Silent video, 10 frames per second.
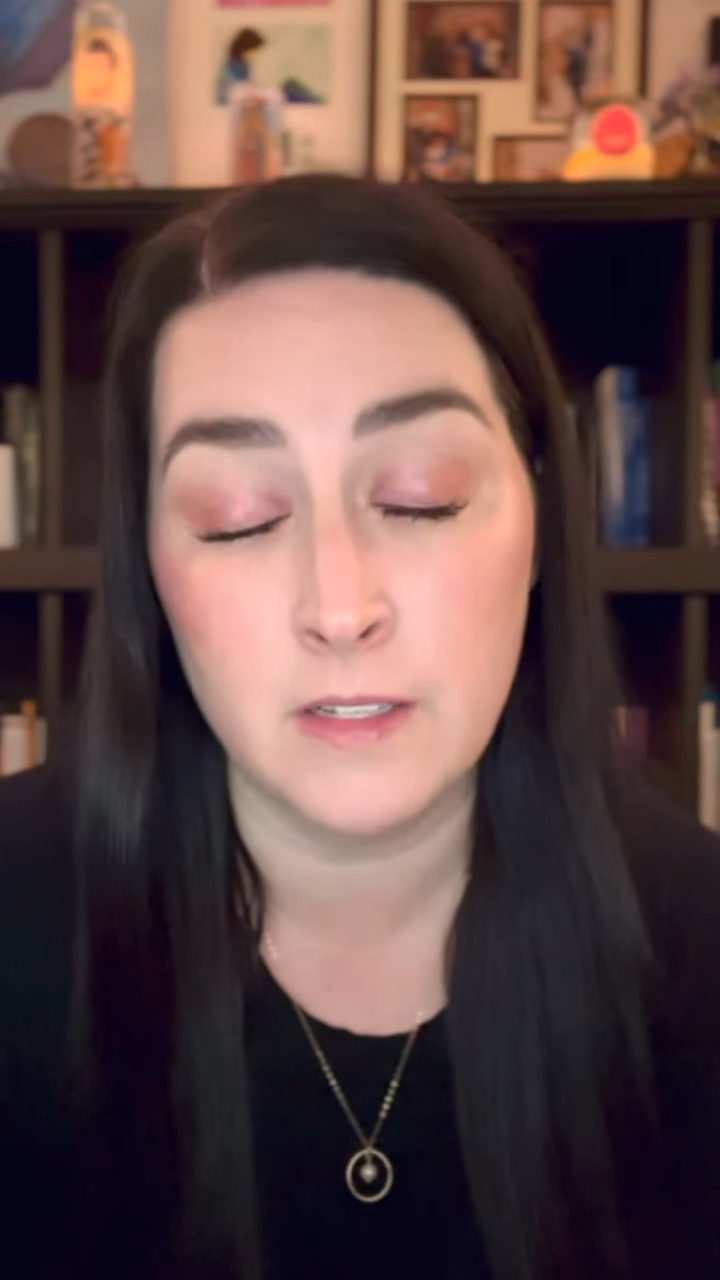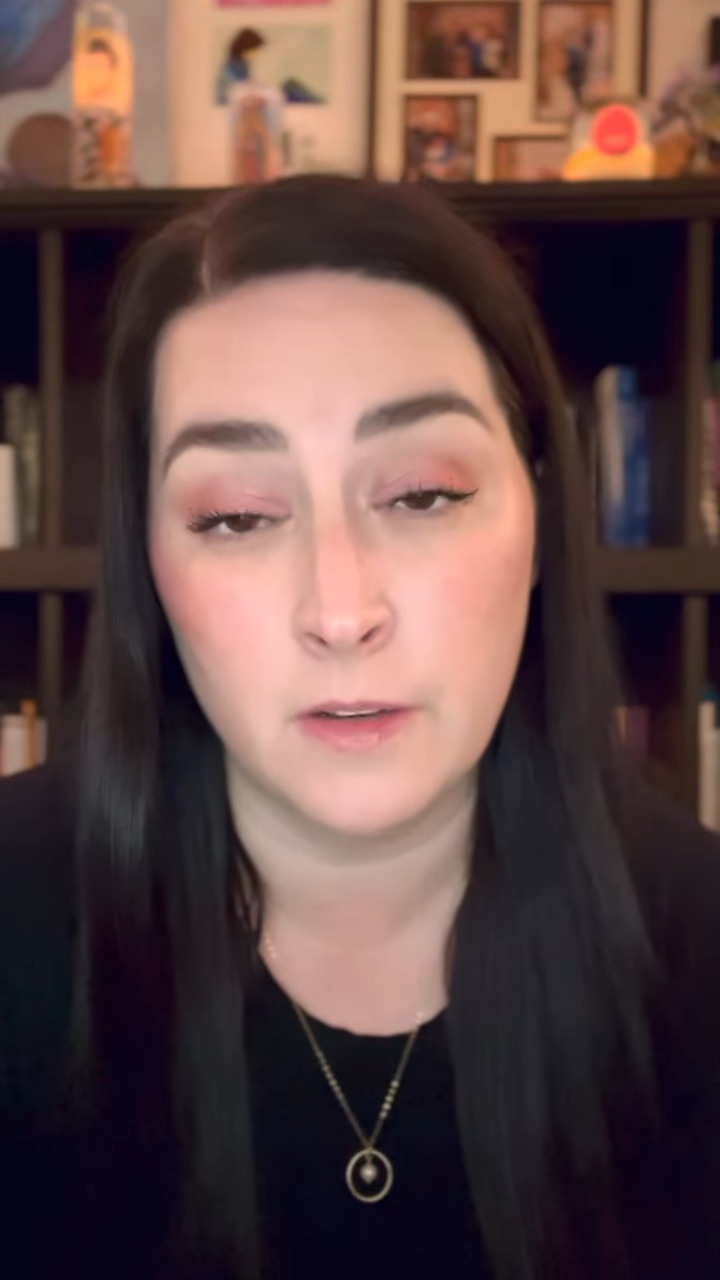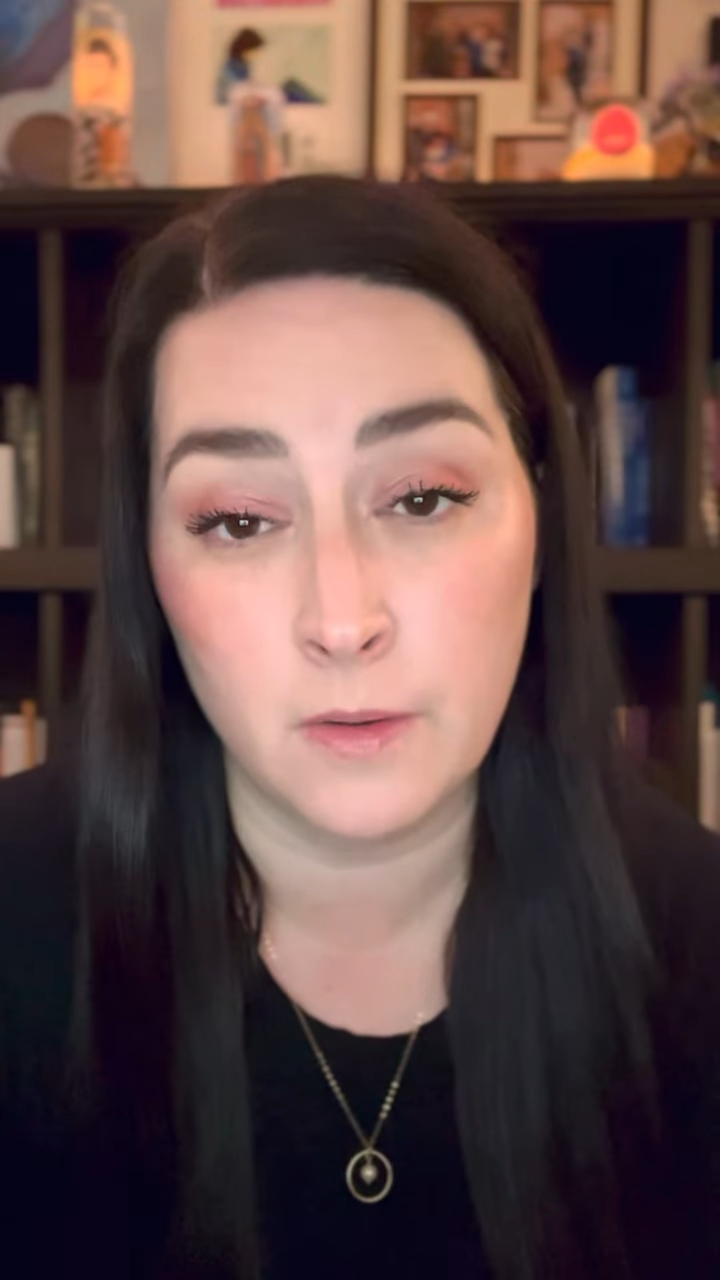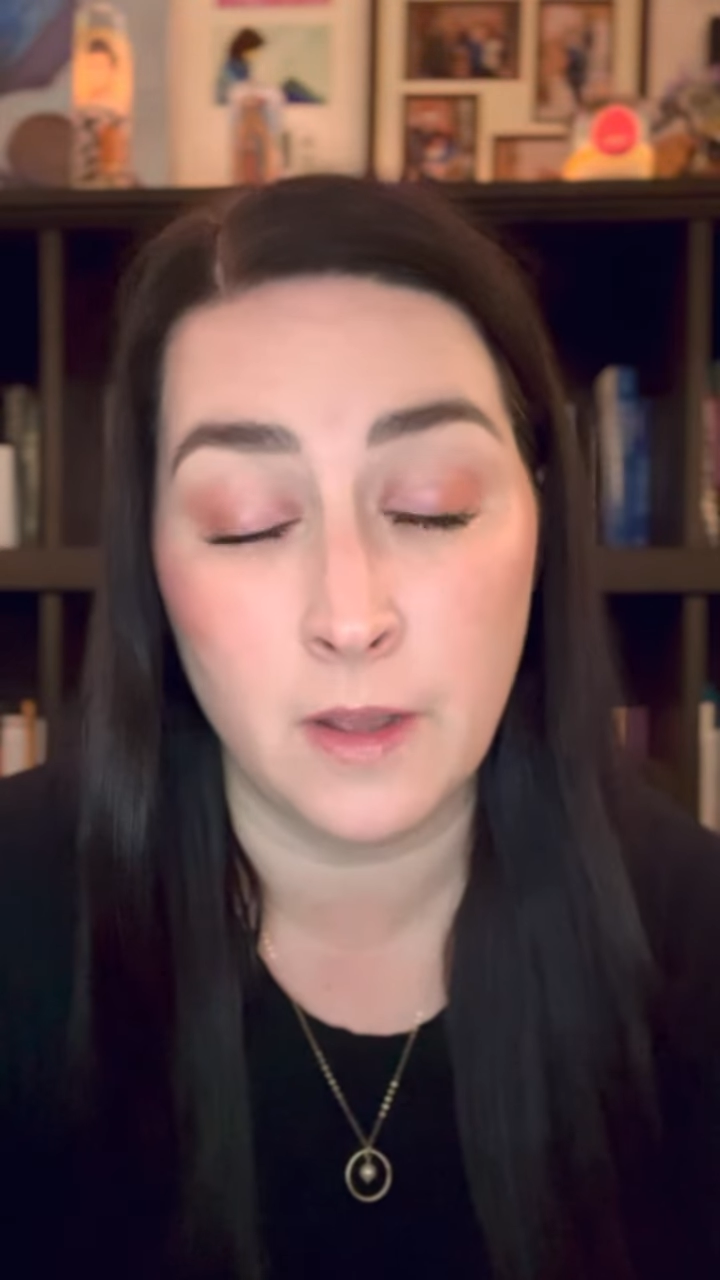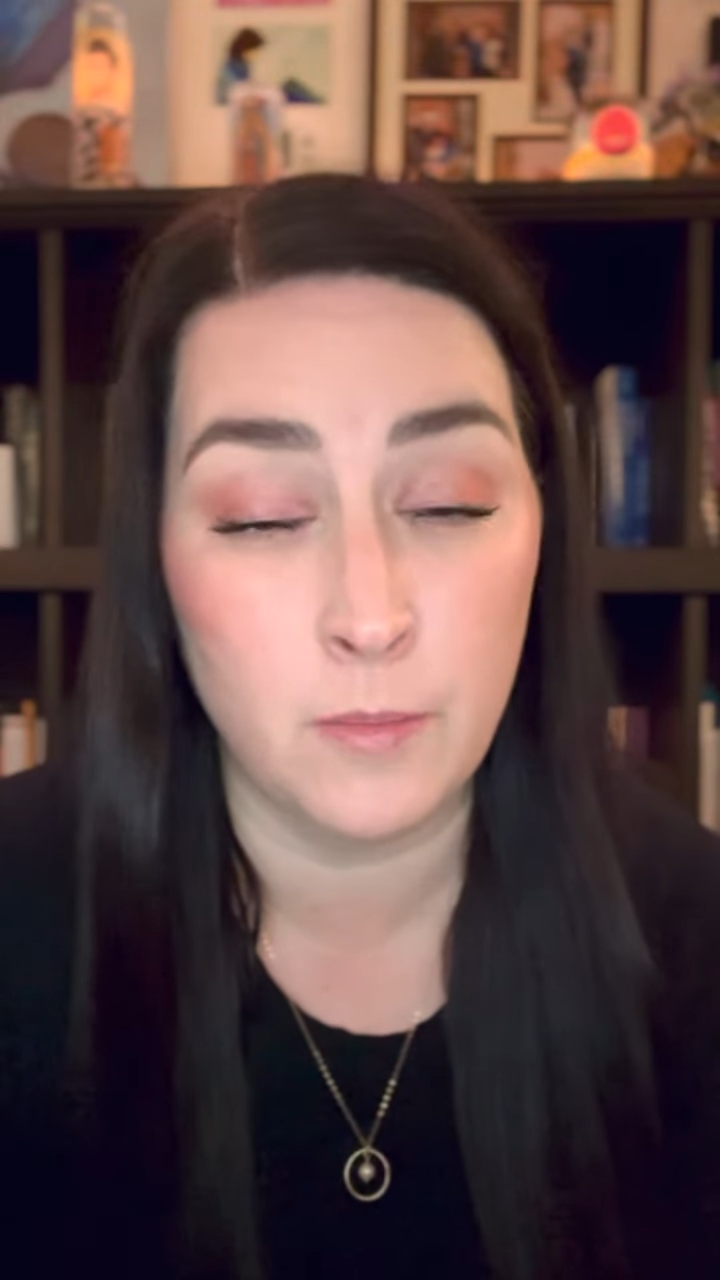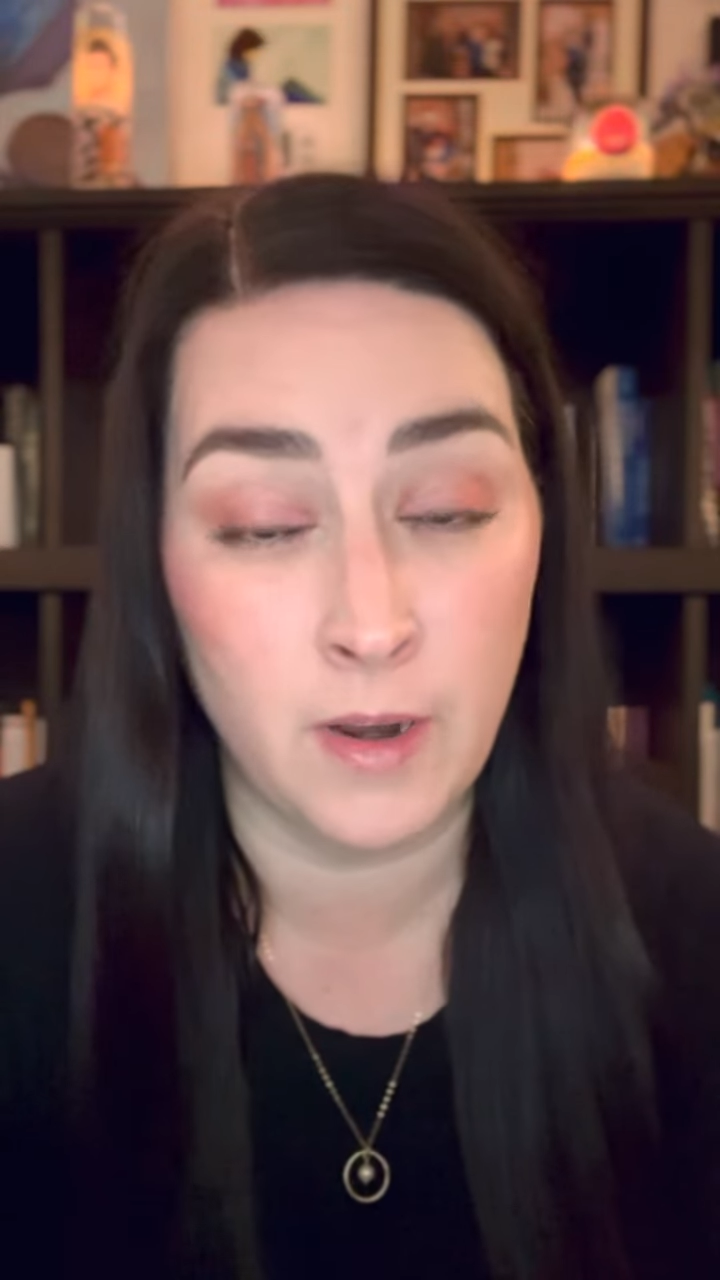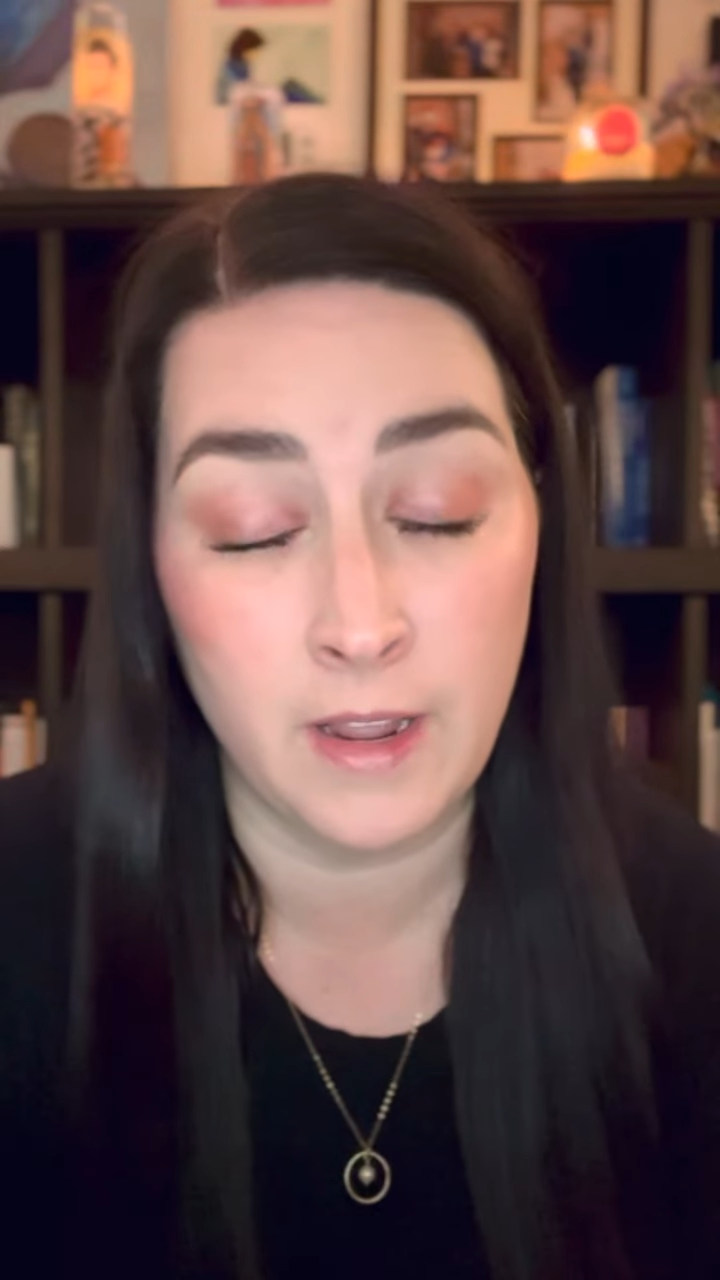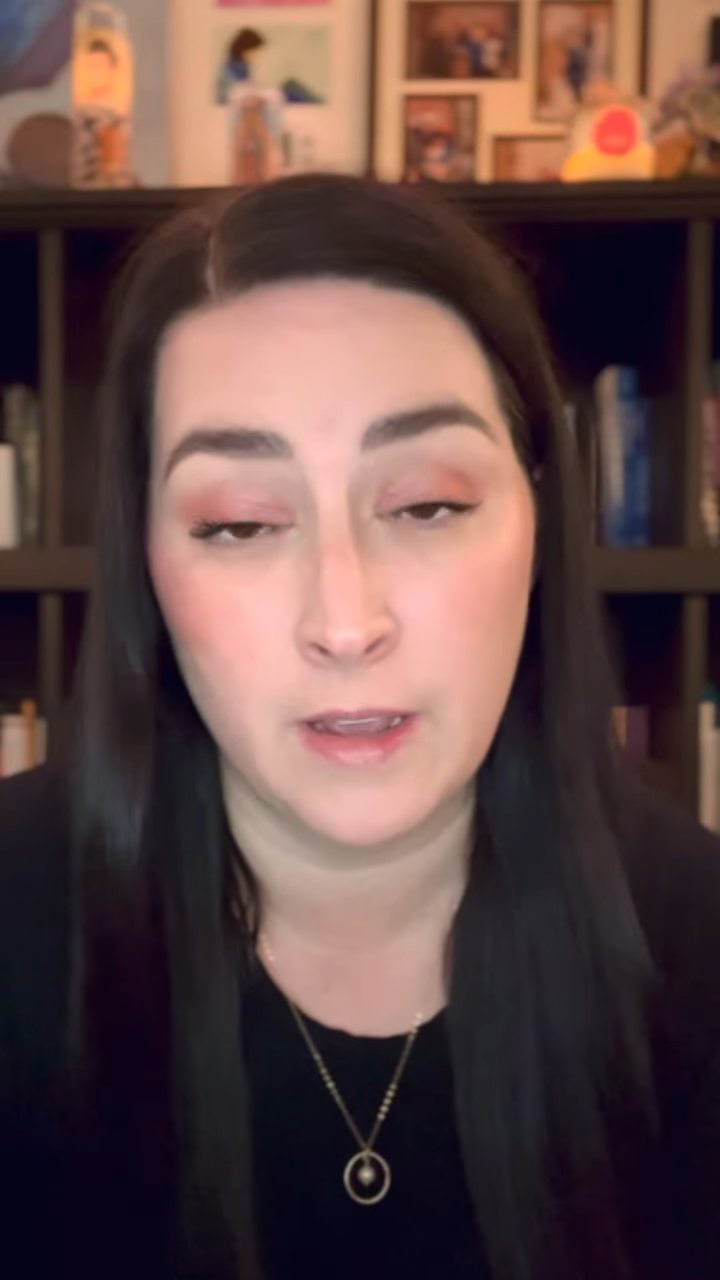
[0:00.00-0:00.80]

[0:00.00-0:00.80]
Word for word: you know, come pray,